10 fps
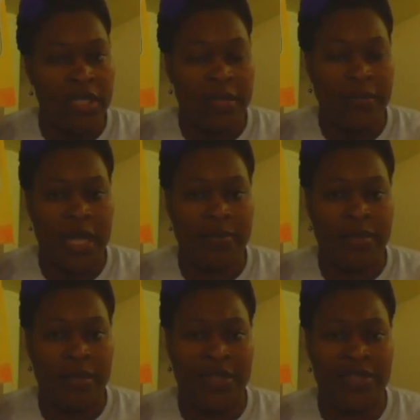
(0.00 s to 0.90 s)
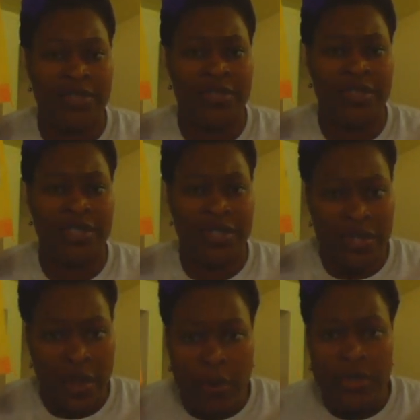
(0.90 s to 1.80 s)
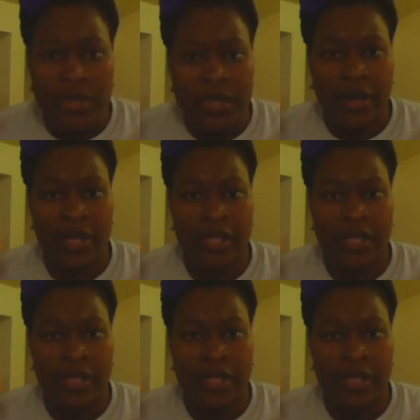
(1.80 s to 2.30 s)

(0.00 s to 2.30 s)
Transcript: Sometimes the pictures are just so generic,